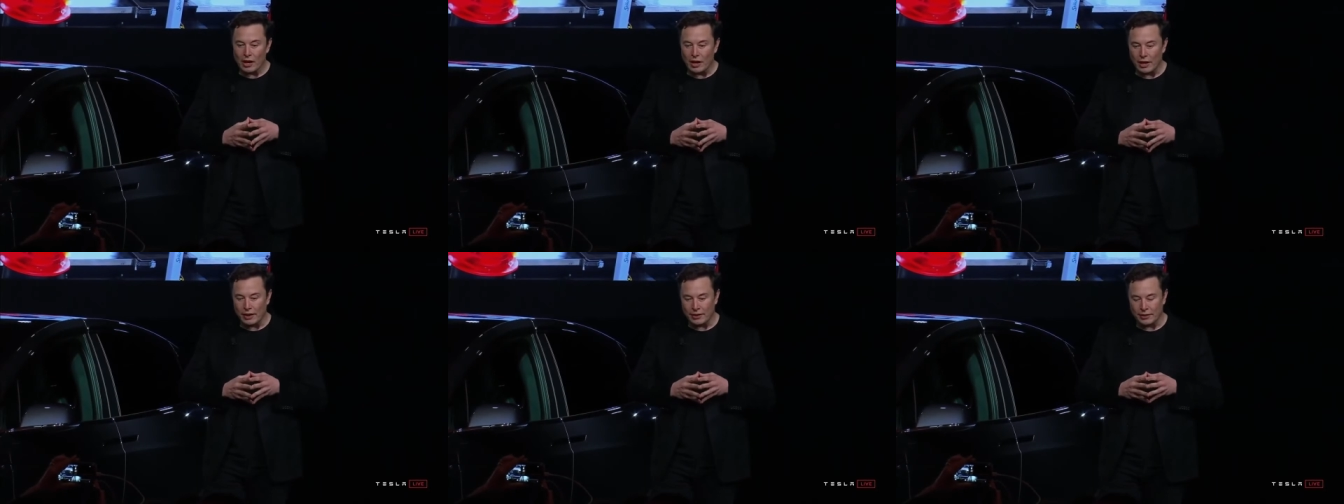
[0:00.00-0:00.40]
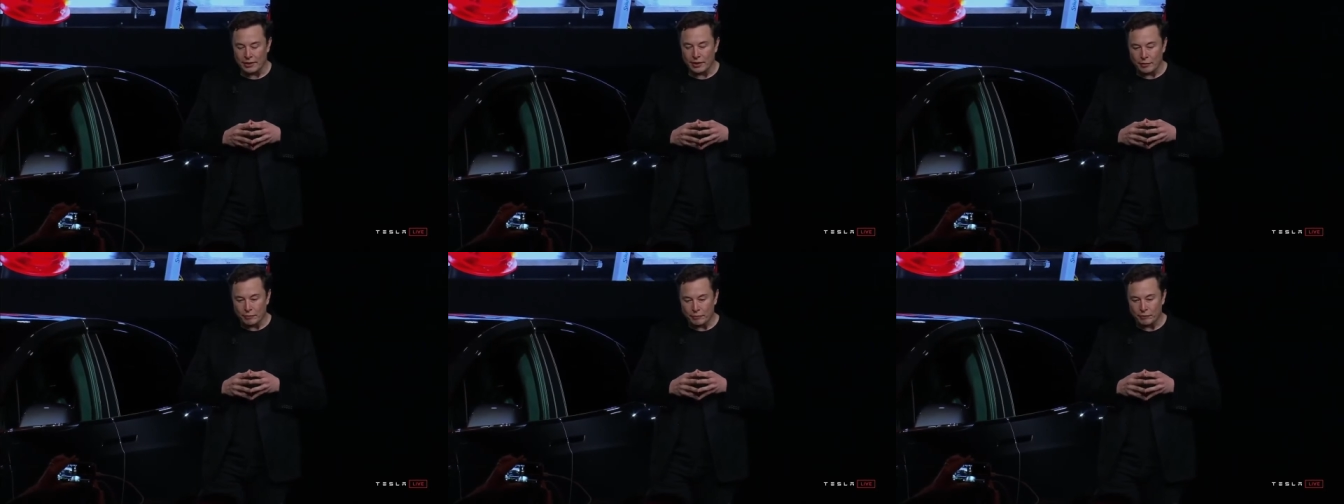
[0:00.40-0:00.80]
and
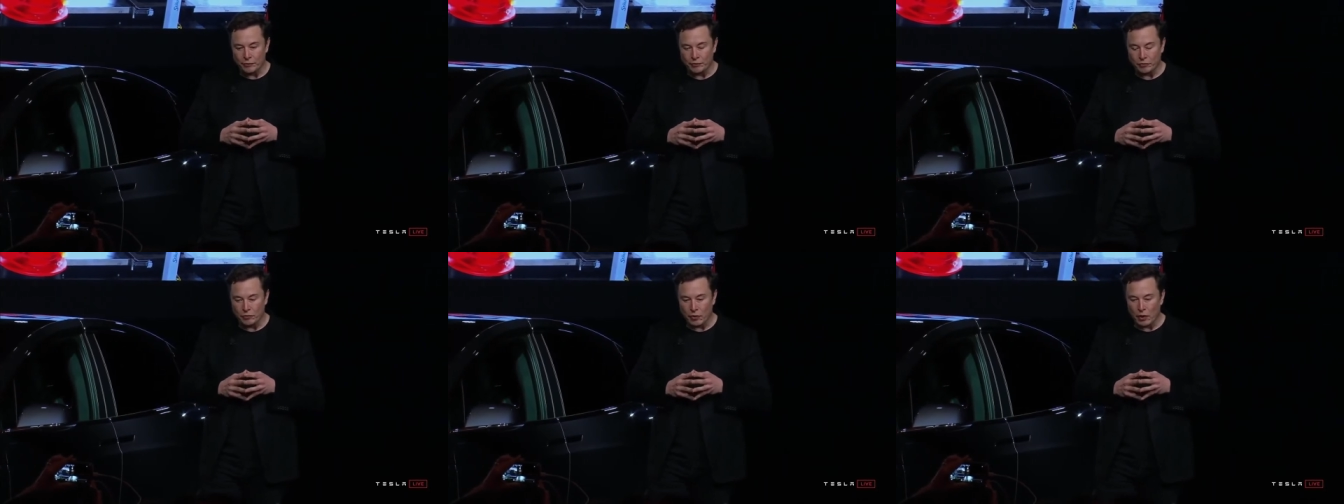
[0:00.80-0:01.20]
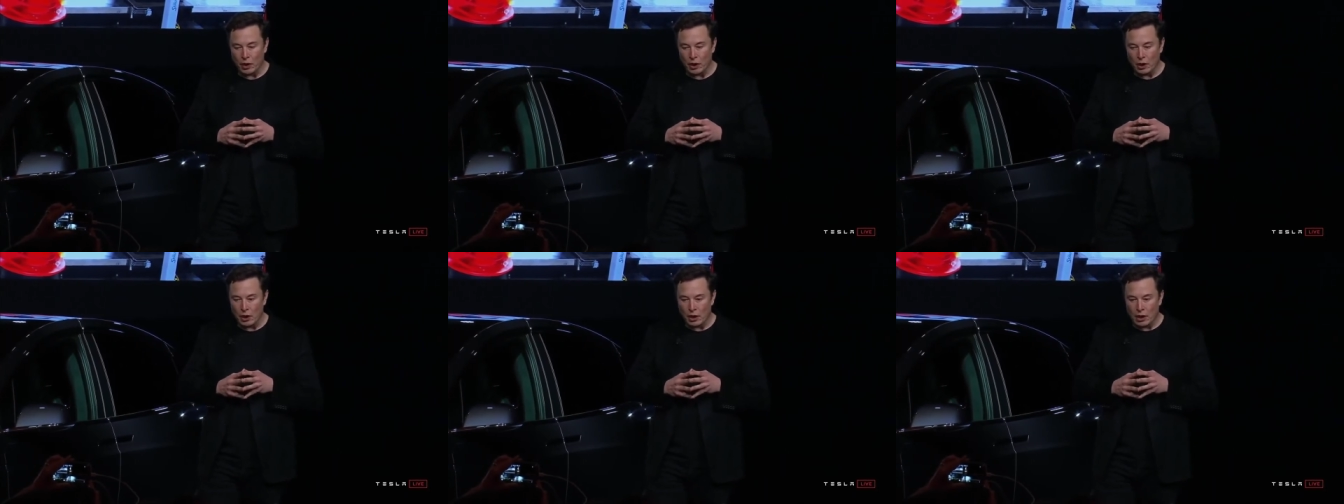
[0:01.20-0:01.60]
um,
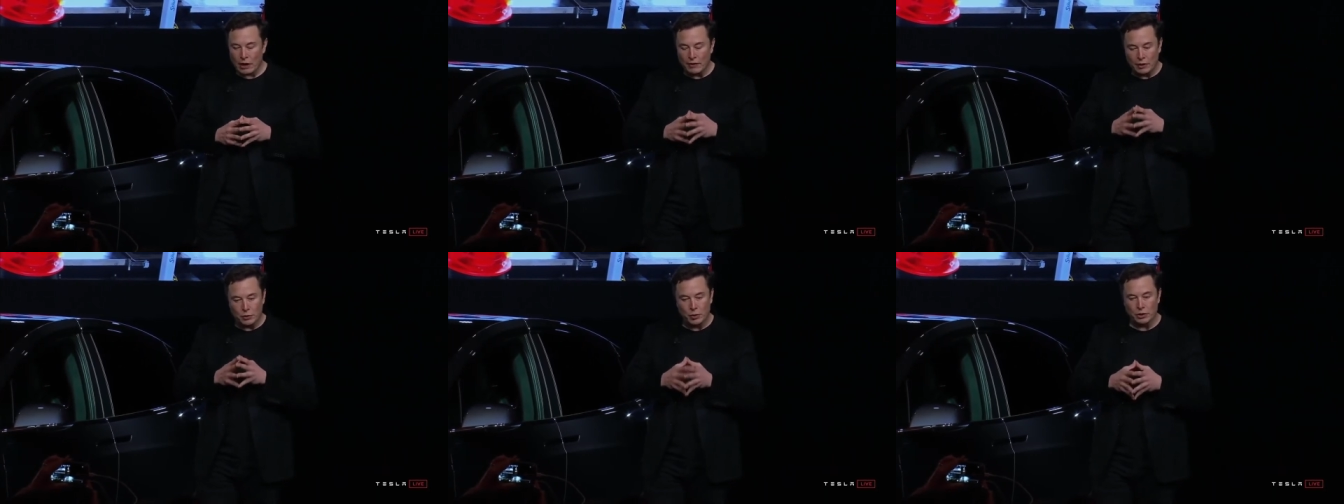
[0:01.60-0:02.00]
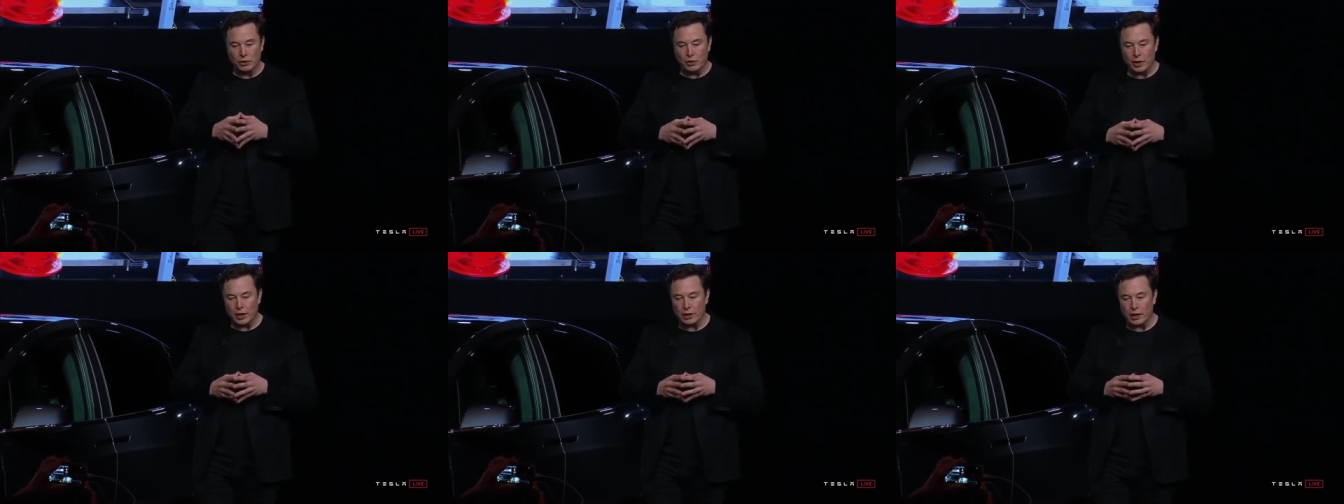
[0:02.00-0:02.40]
I mean, it's worth
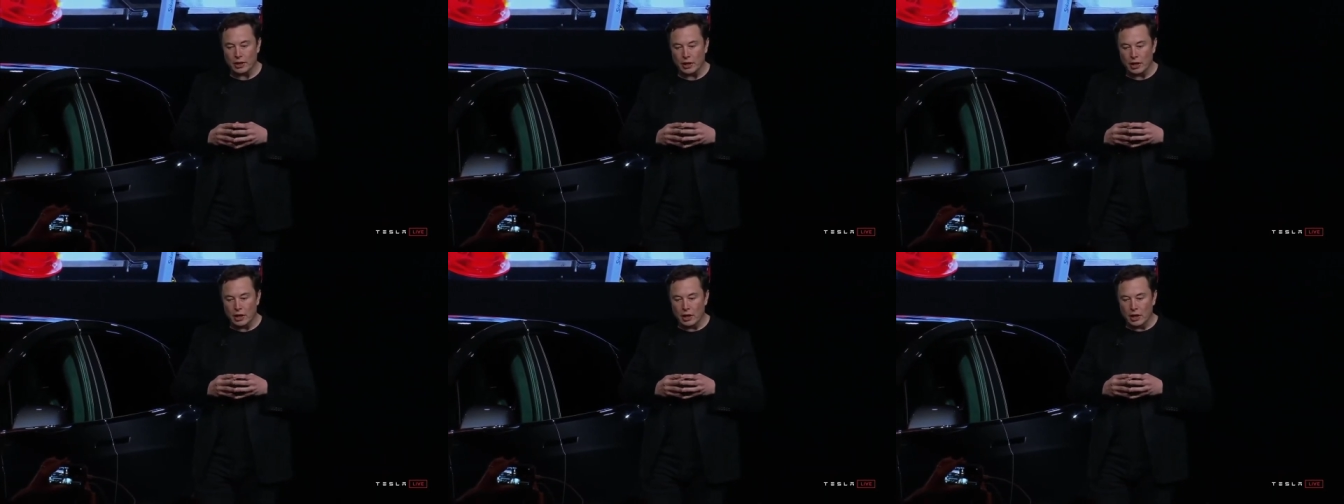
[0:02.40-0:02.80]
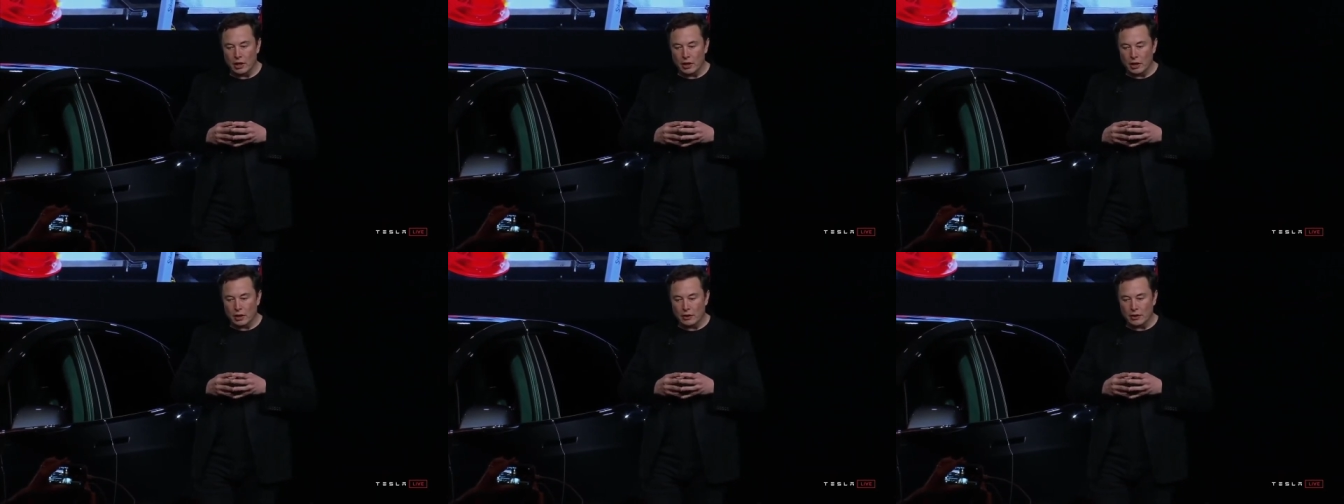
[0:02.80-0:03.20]
noting, like,
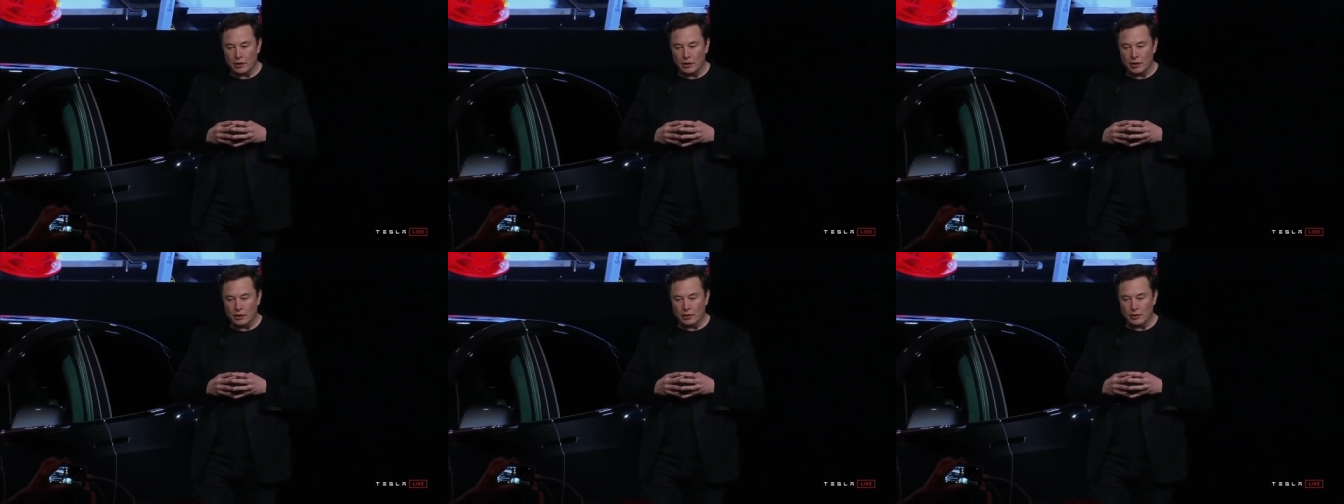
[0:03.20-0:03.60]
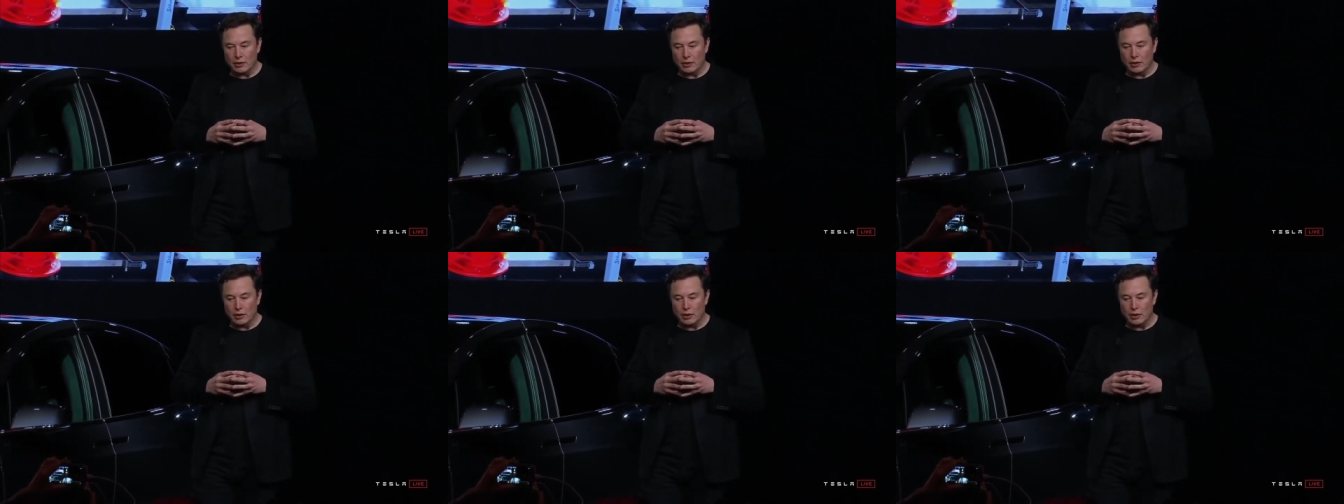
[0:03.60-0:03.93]
the,